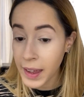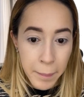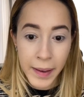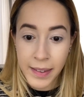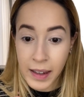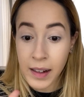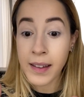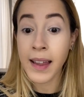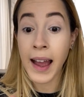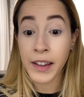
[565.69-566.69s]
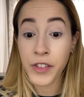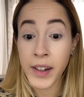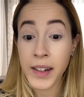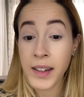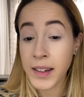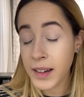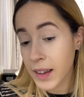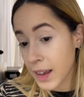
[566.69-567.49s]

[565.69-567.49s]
My skin looks hydrated